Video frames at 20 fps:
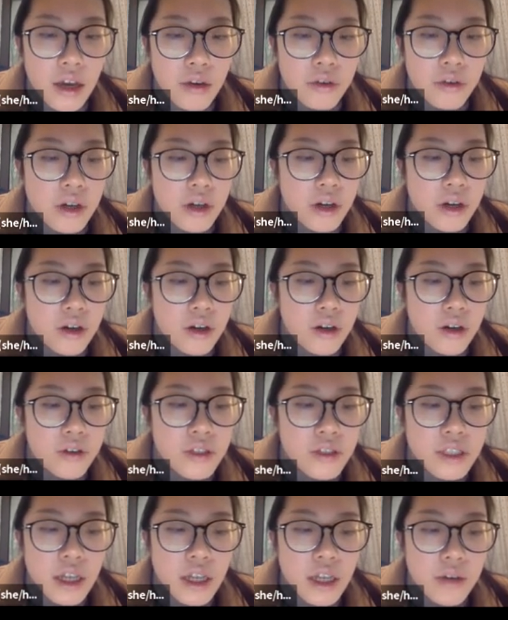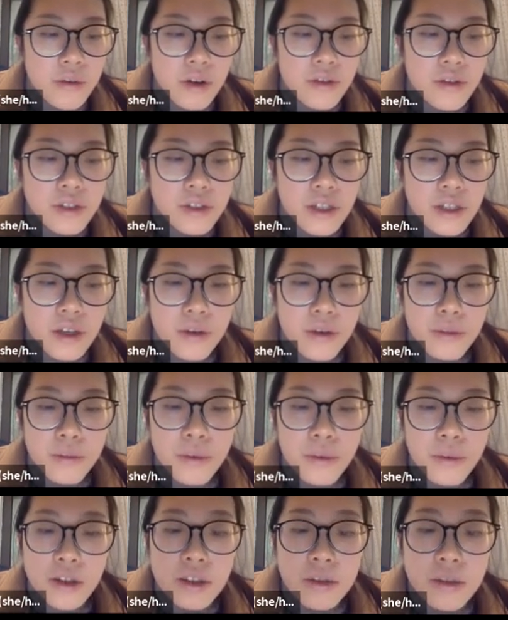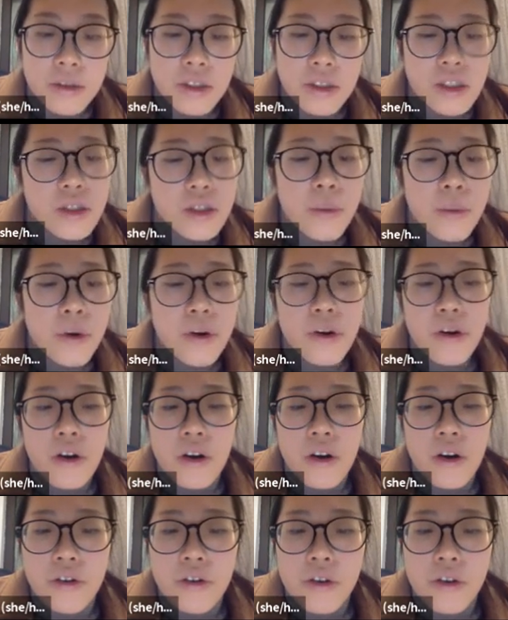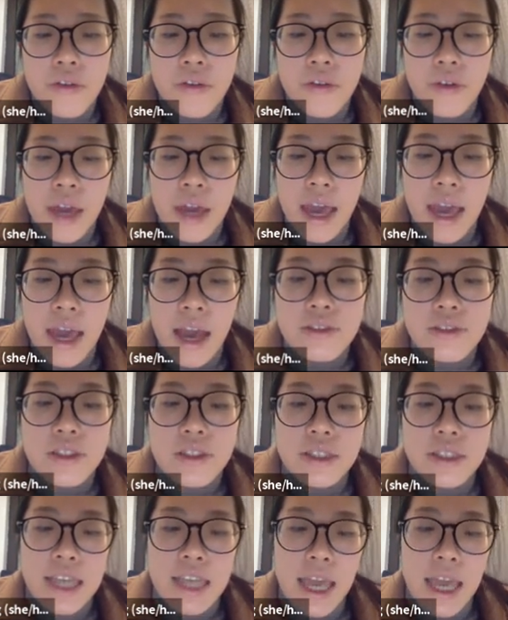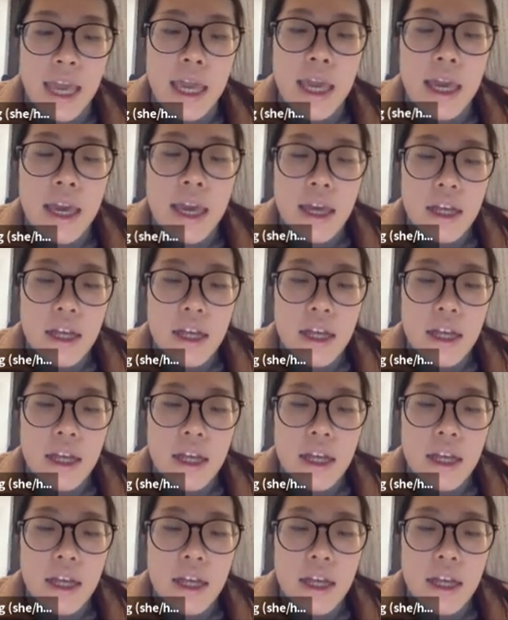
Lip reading: We'll go over some of them possibly tomorrow or if we have today.